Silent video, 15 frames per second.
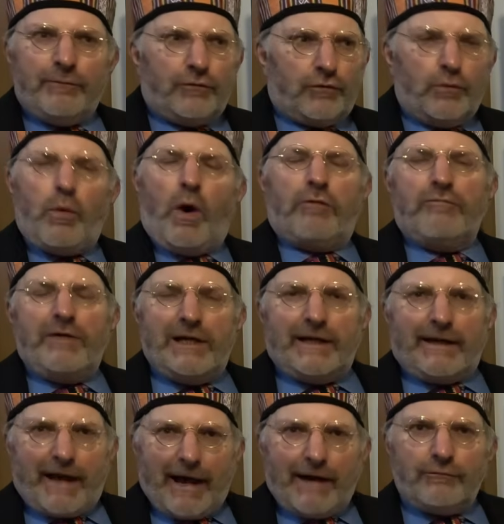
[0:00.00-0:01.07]
to what really
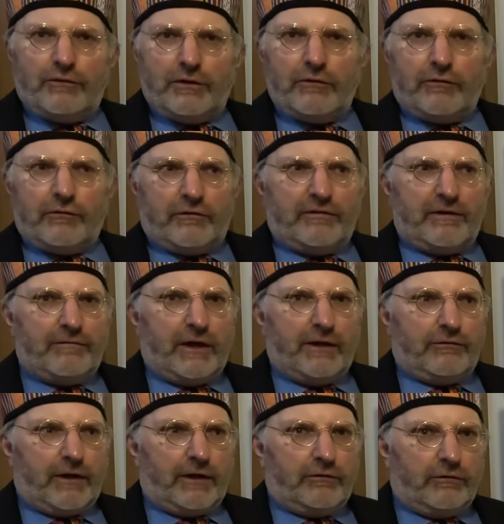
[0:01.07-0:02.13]
counted as a
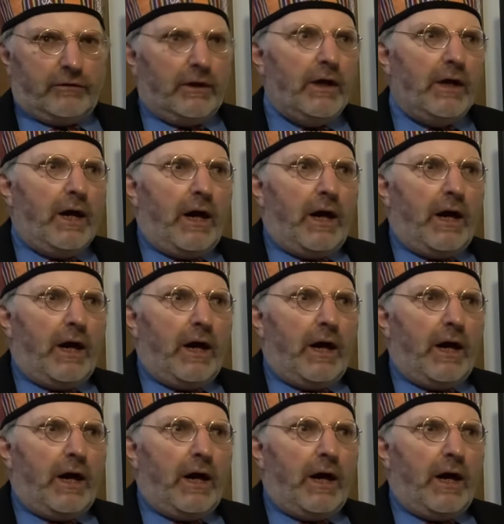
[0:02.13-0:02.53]
civilization,